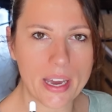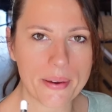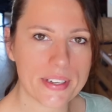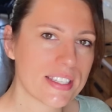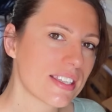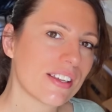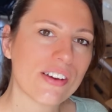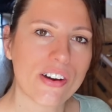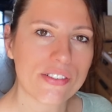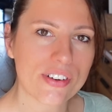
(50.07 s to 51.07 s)
hours,
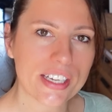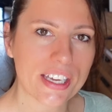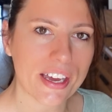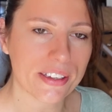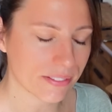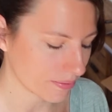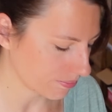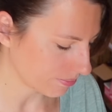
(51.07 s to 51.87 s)
off I go.